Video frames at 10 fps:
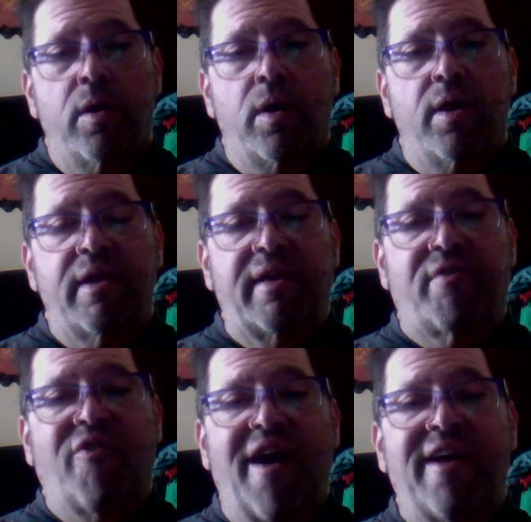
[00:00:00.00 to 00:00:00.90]
It's
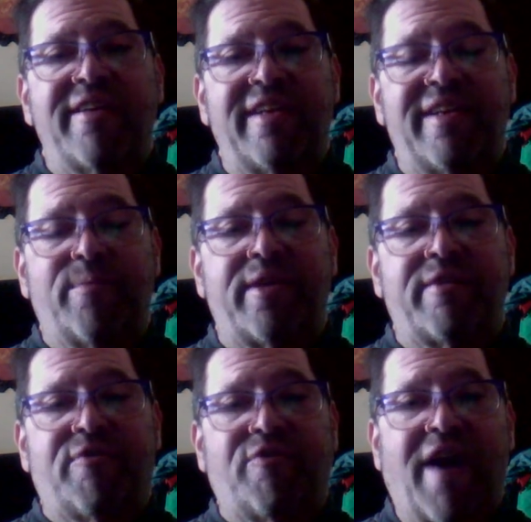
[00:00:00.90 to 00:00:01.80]
fine. I mean,
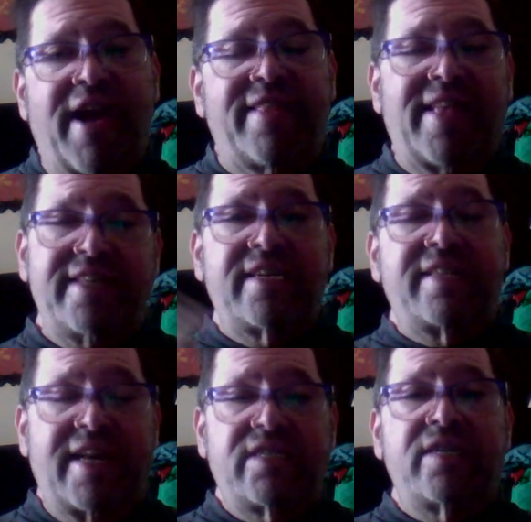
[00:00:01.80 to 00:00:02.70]
it's fine.
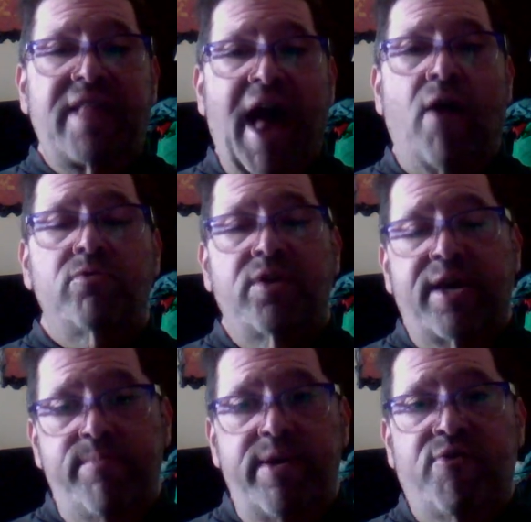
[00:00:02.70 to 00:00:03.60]
That's allowed to
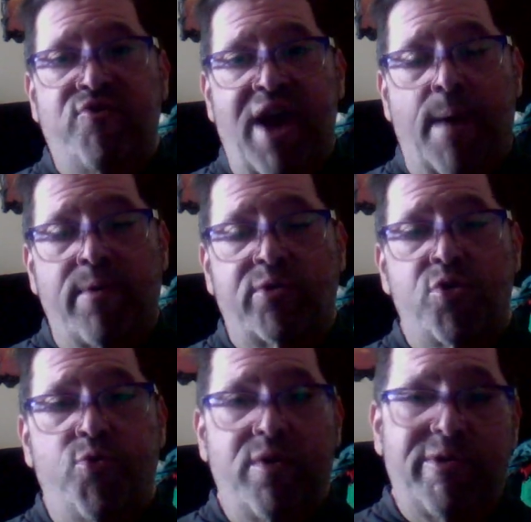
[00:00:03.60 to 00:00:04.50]
give me crap and to
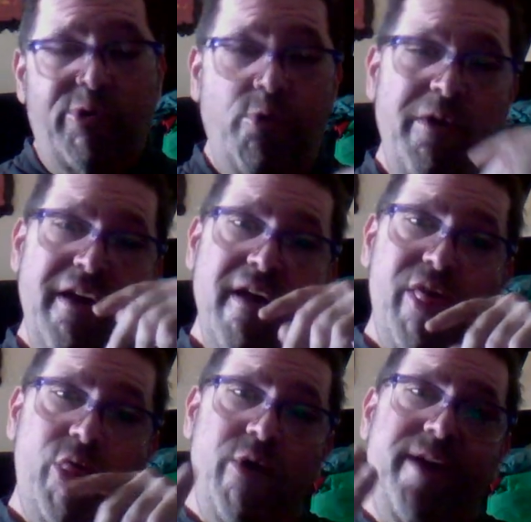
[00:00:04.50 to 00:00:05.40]

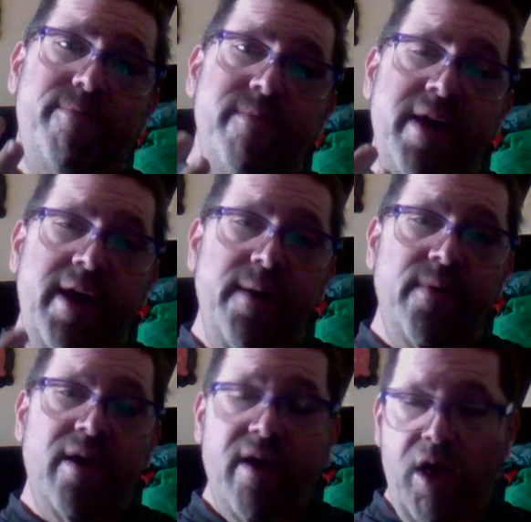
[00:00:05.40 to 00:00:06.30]
threaten me,
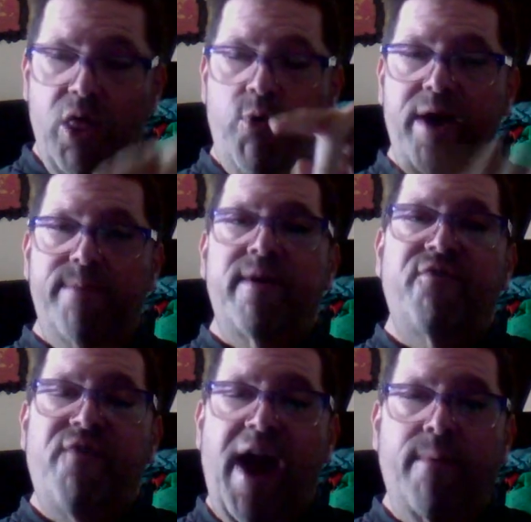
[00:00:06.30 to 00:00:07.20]
threaten my
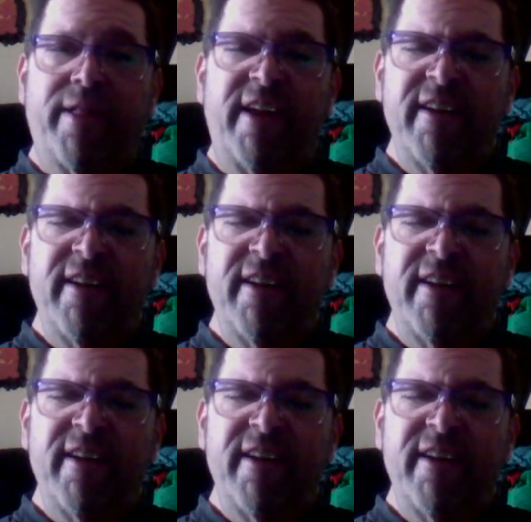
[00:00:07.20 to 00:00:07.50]
family,